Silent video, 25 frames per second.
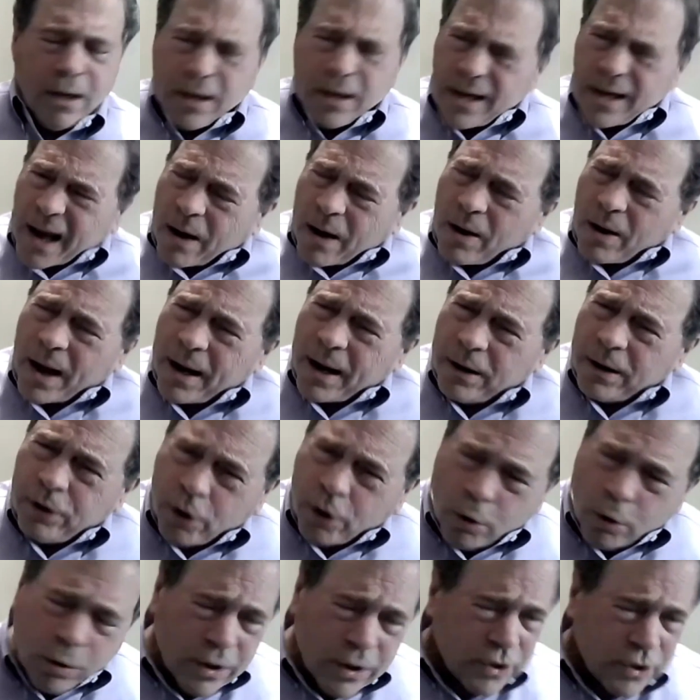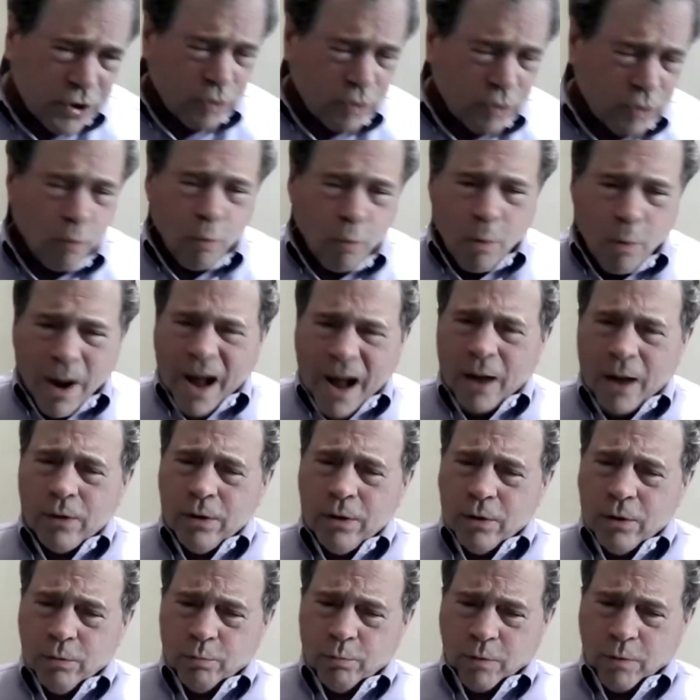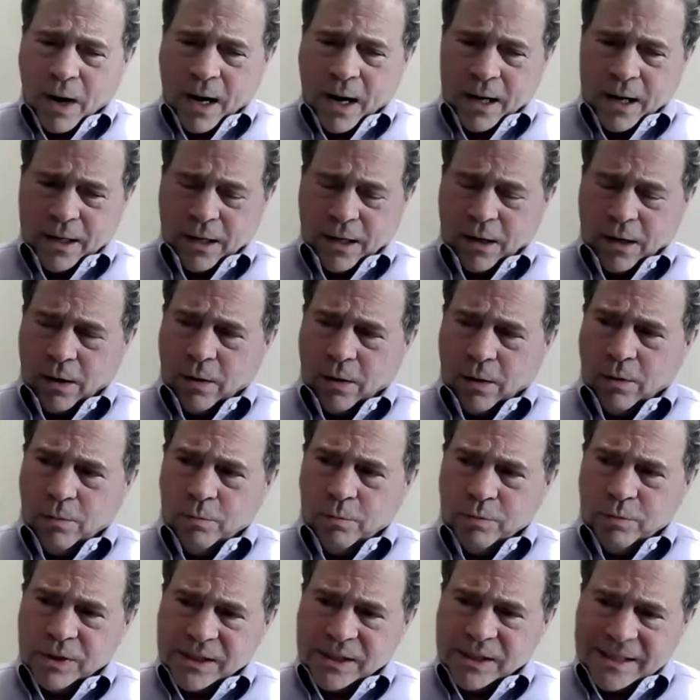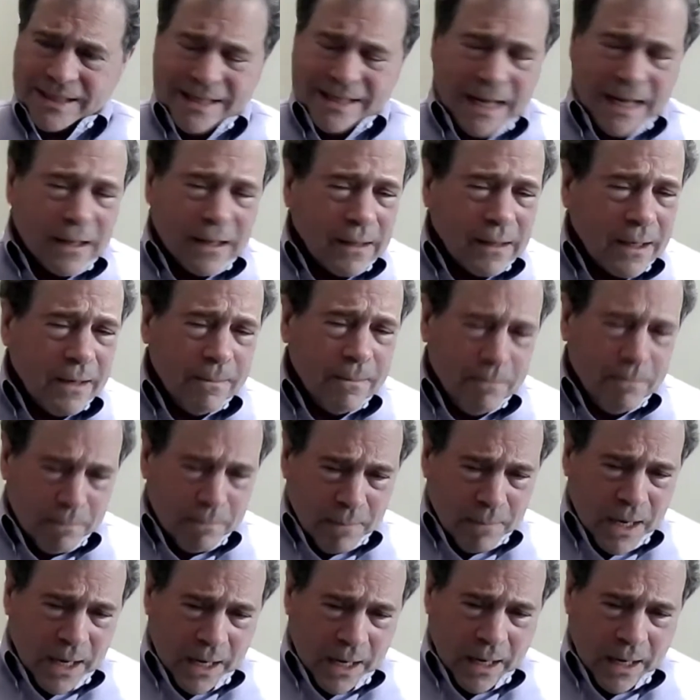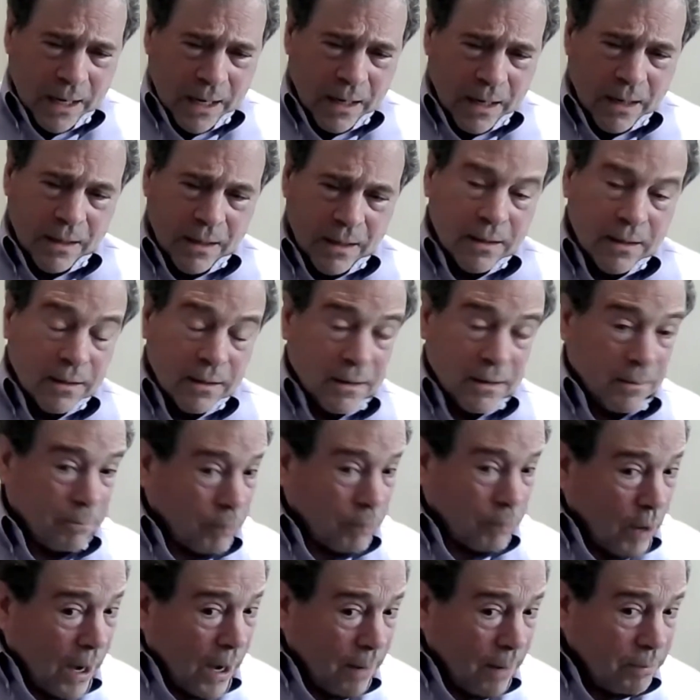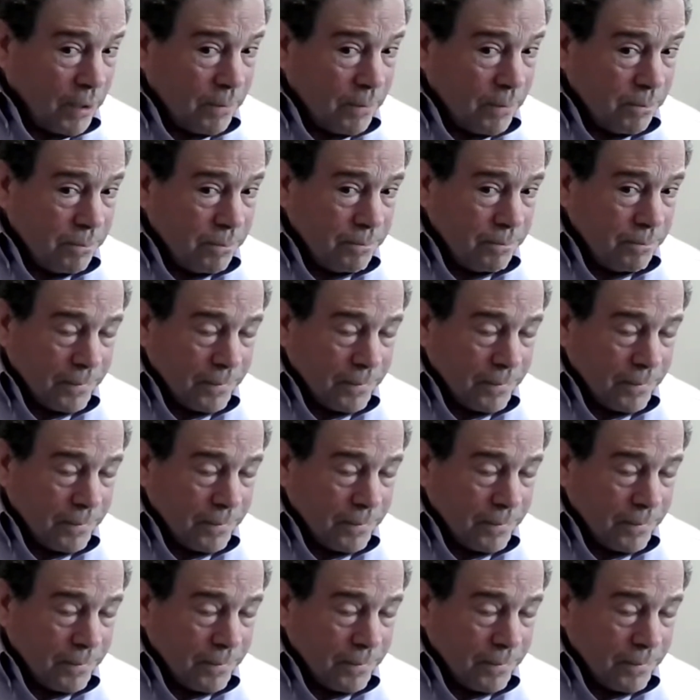Now, I noticed while Miranda was telling me the problem,